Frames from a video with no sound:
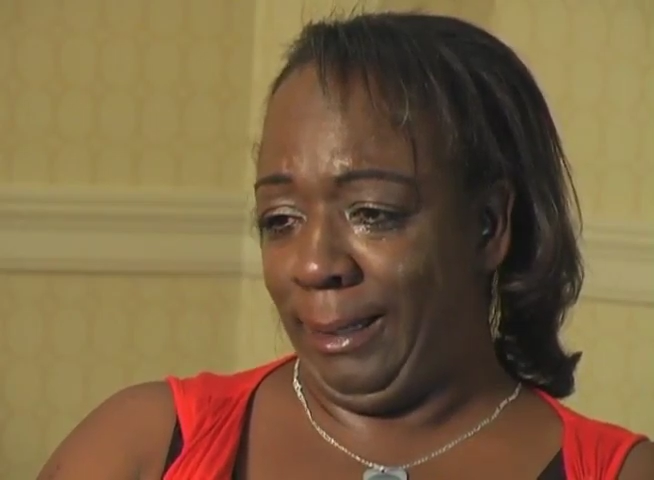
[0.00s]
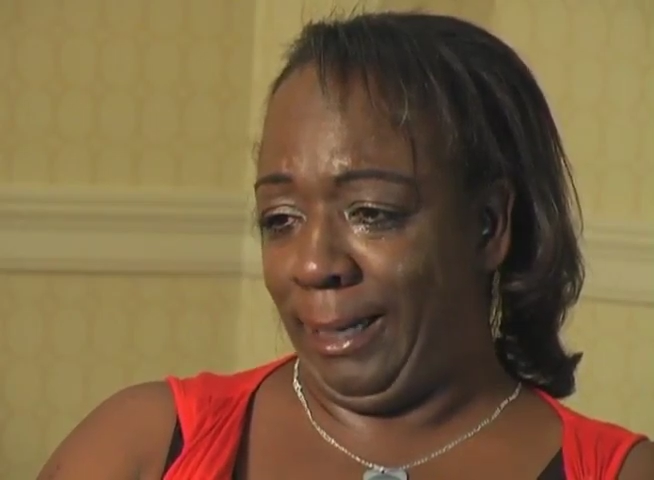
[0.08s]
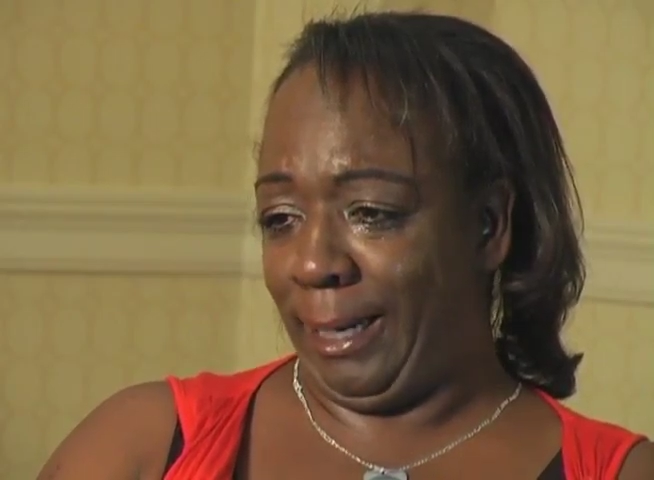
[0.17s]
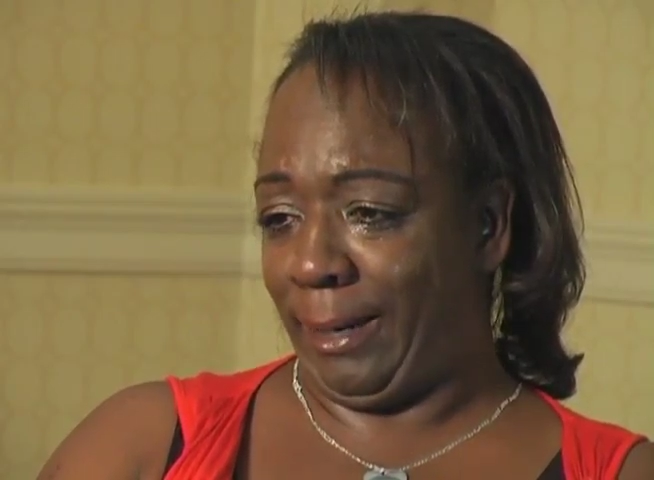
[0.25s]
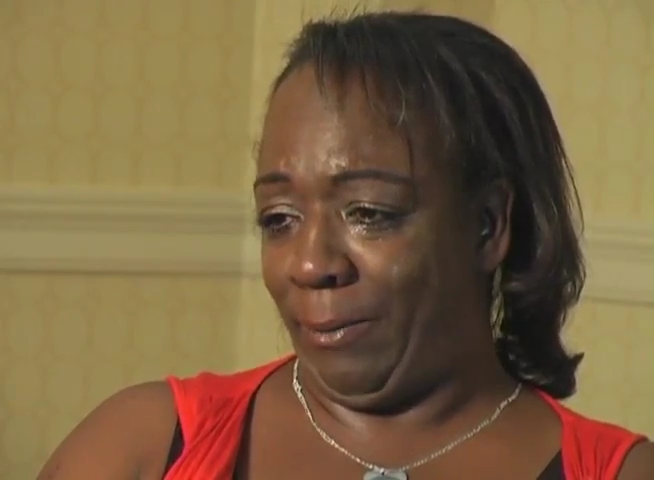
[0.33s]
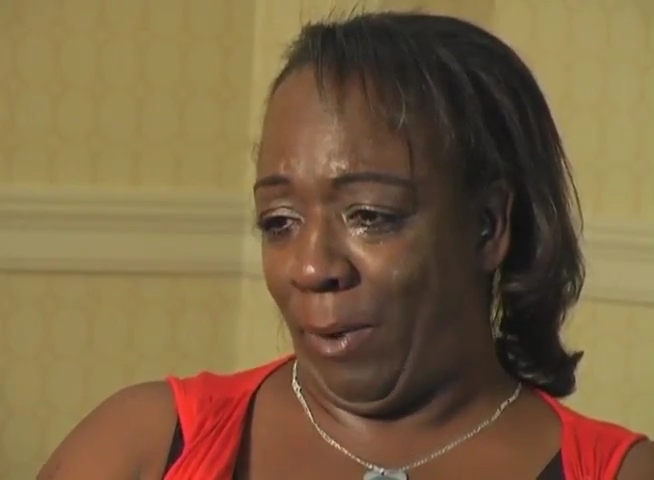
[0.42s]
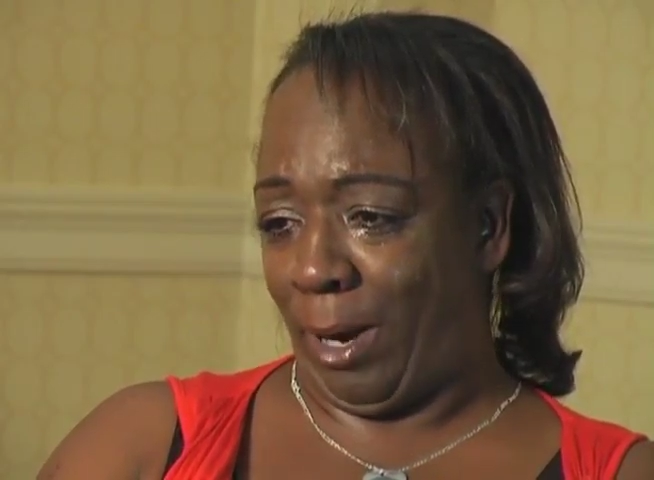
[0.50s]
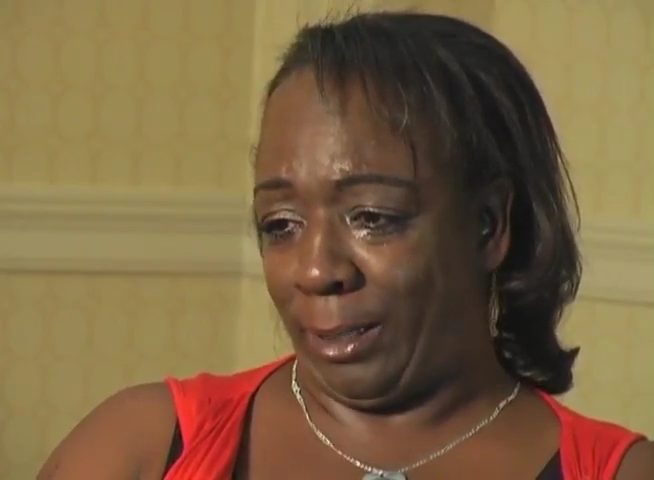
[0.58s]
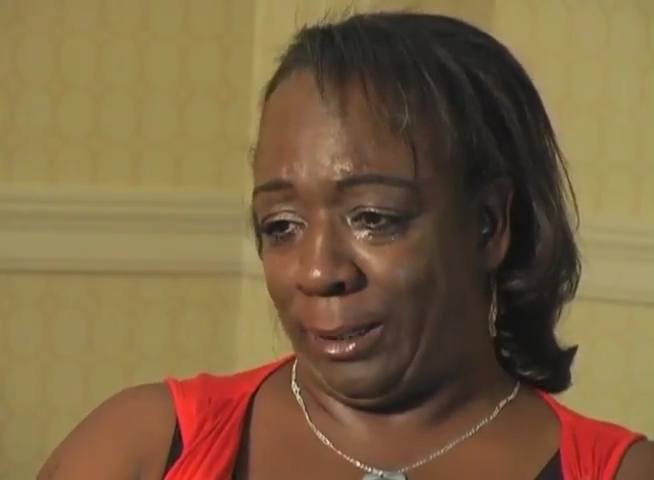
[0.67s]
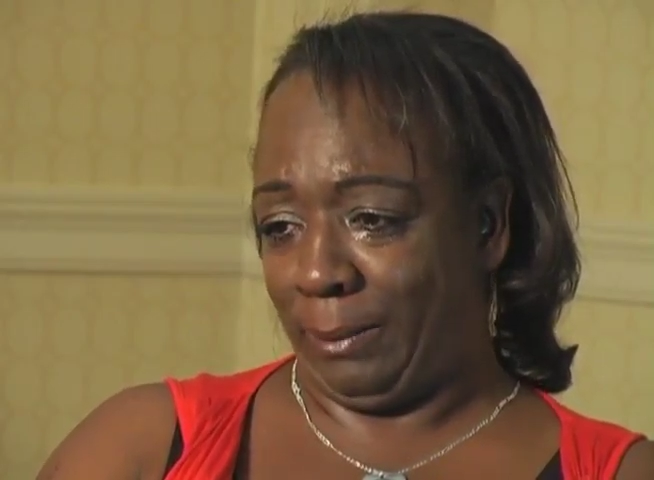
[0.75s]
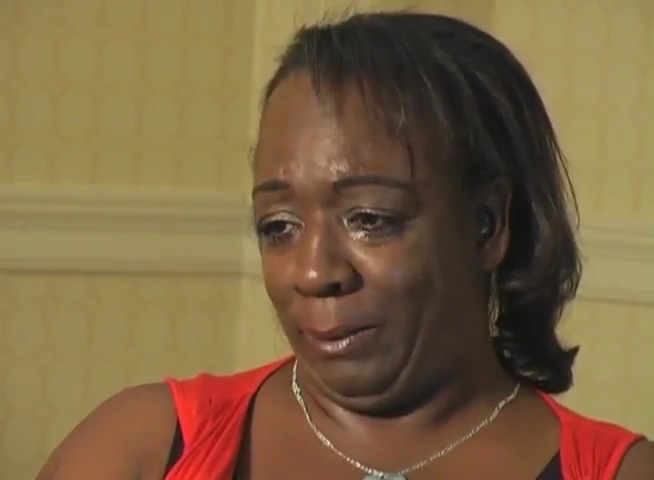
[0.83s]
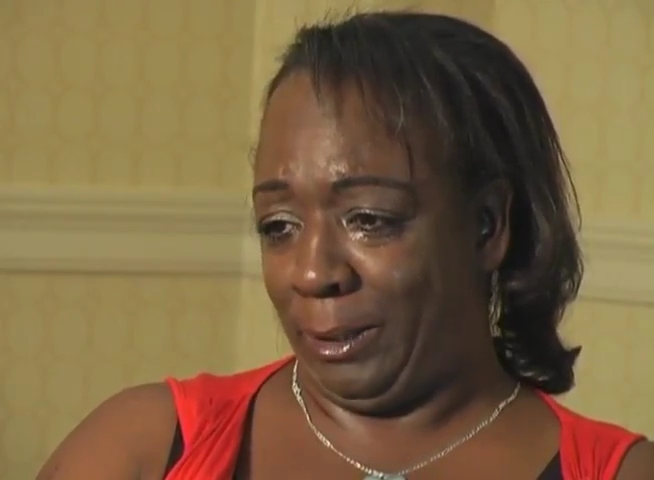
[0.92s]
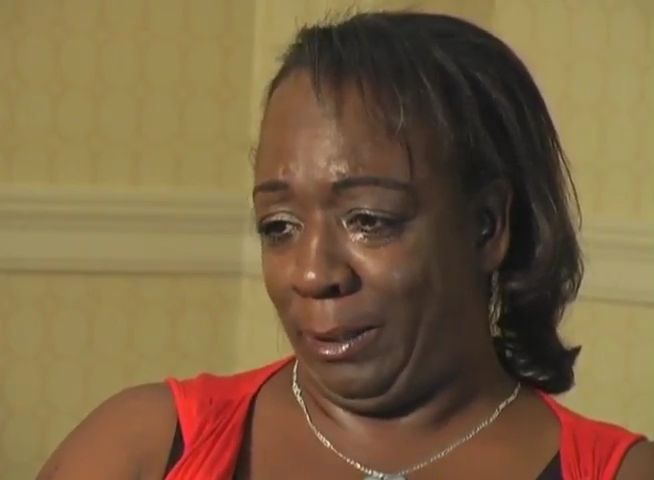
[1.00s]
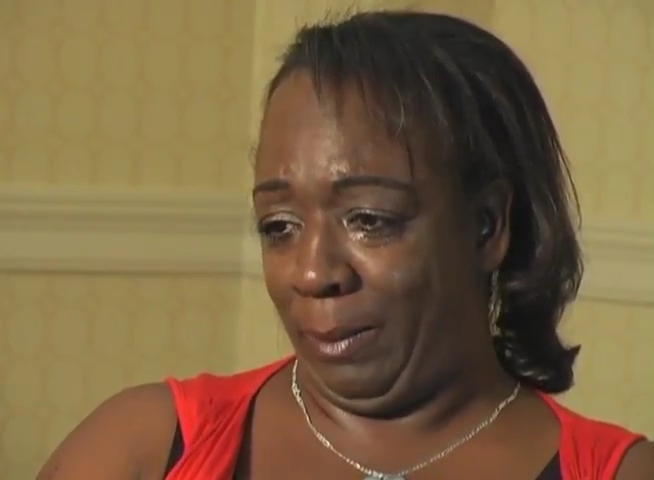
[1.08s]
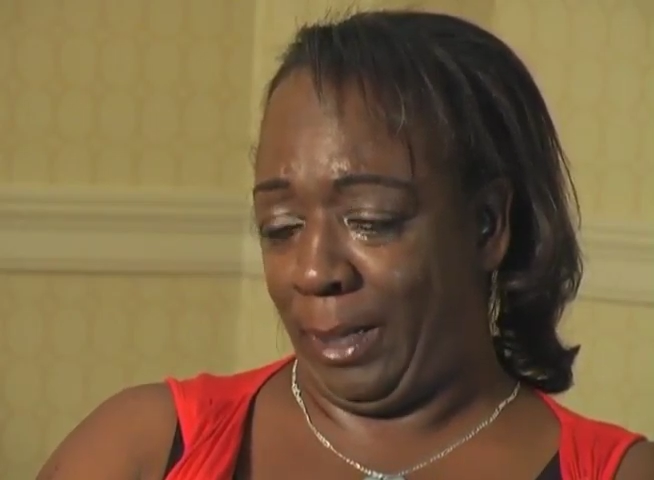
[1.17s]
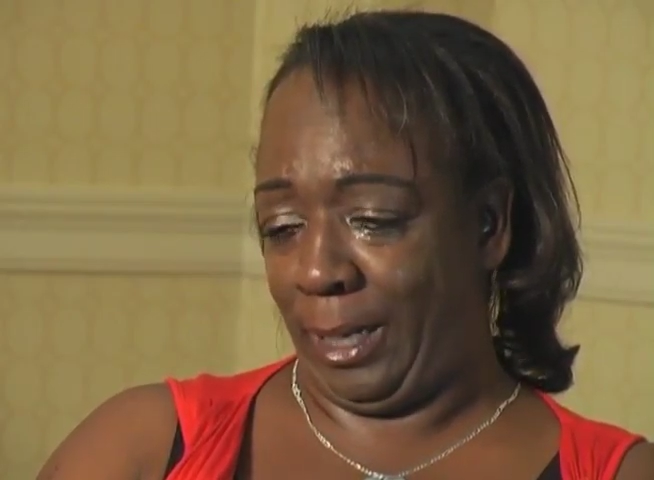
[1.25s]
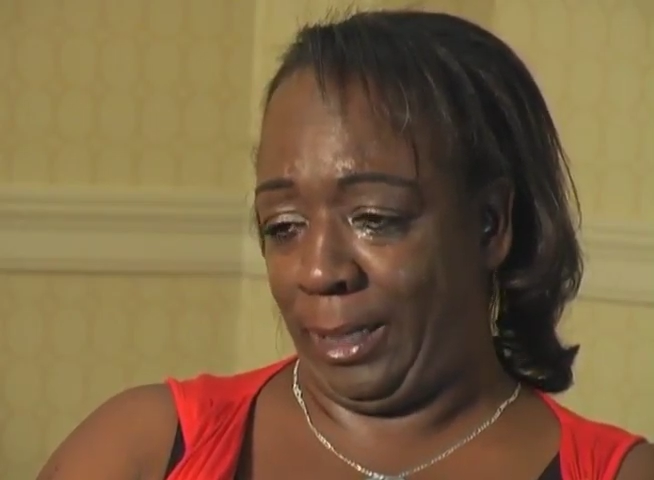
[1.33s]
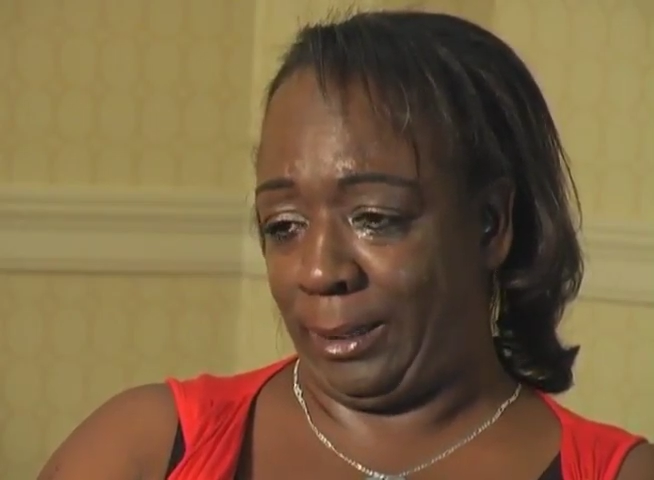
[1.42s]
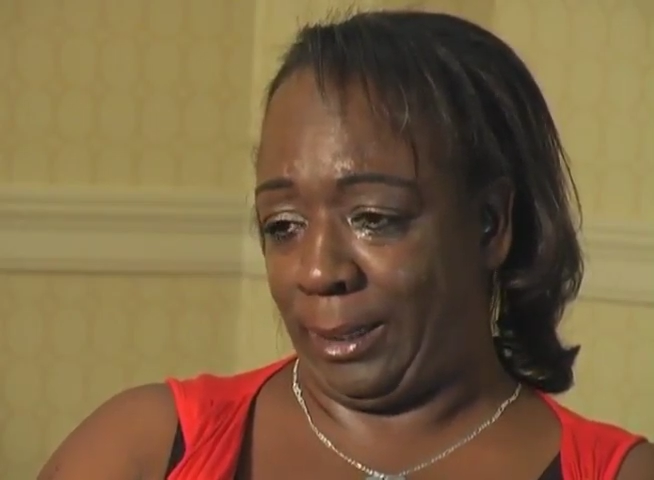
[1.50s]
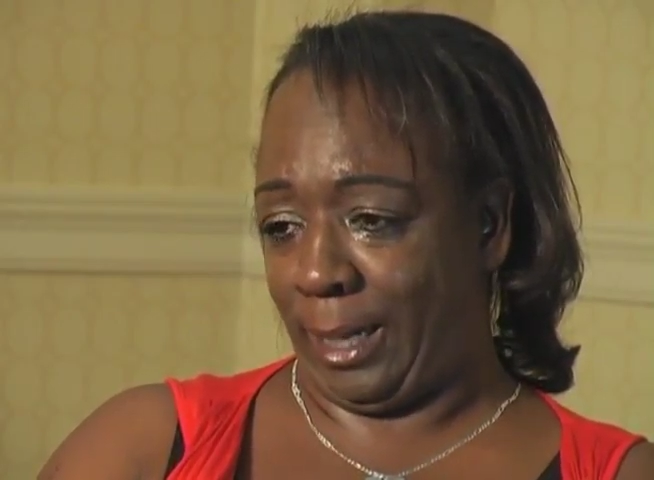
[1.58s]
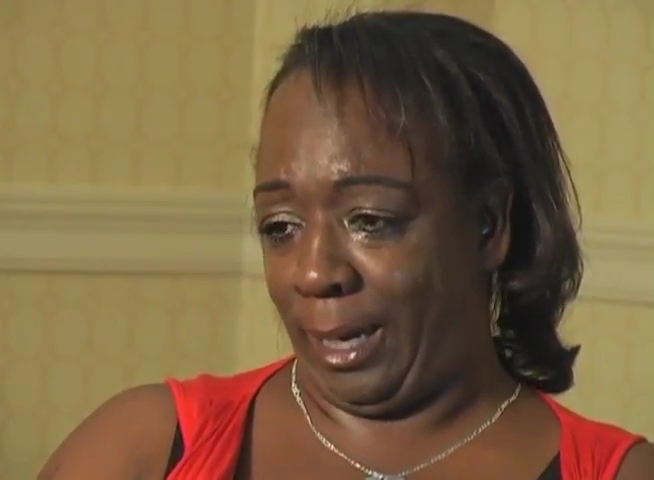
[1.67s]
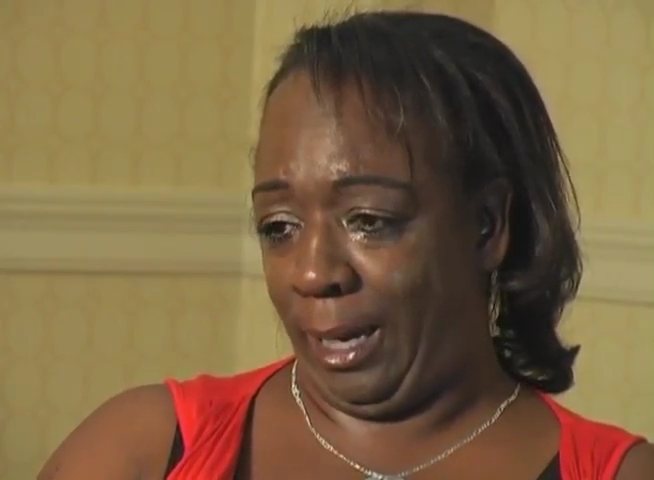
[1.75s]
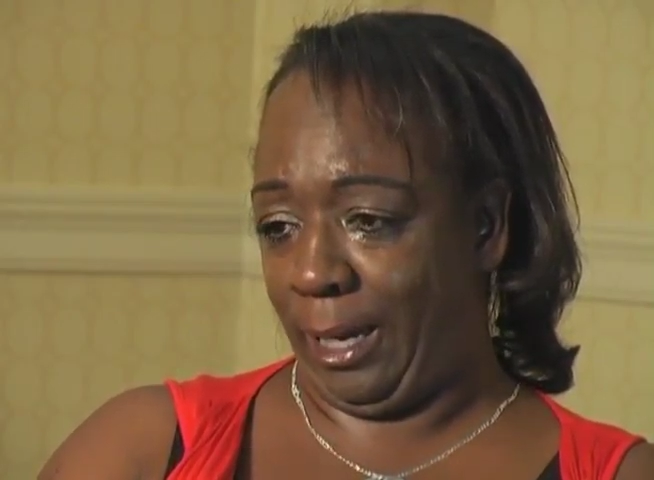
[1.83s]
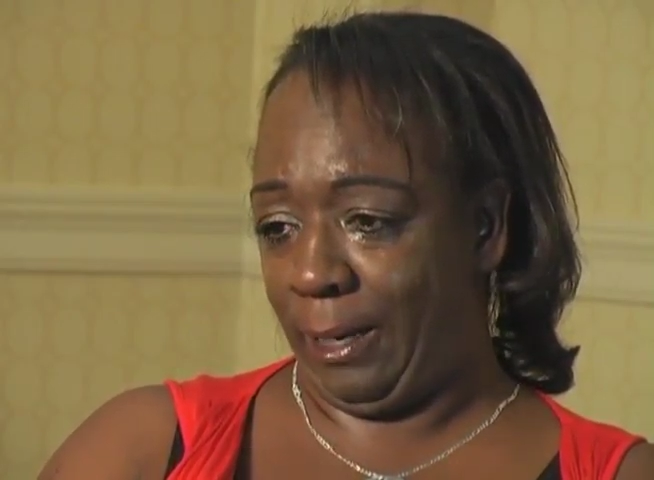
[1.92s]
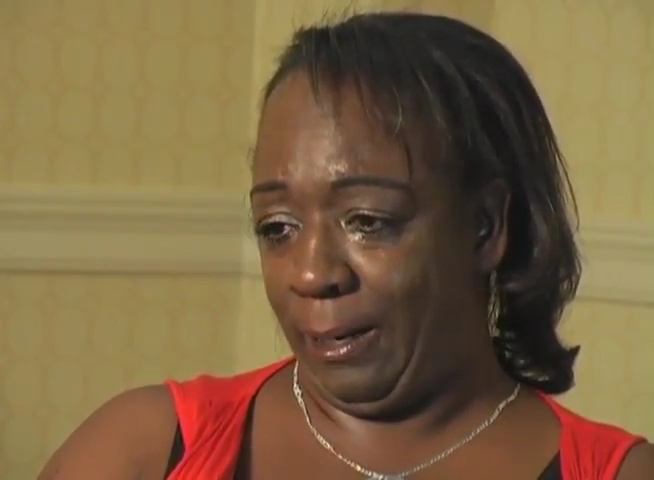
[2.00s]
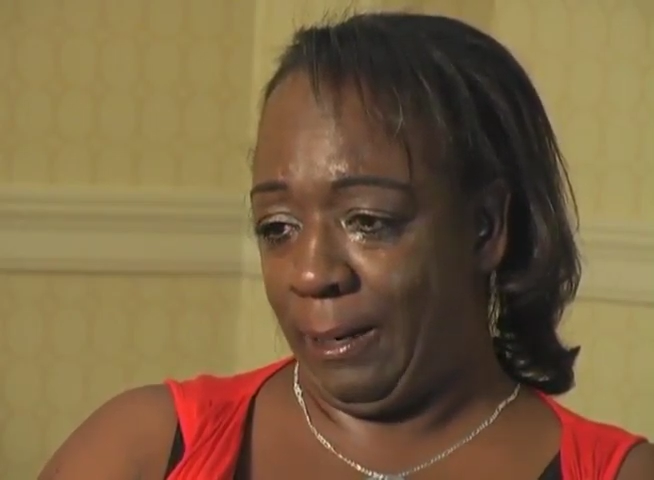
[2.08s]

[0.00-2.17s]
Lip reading: he walked up to me and he said,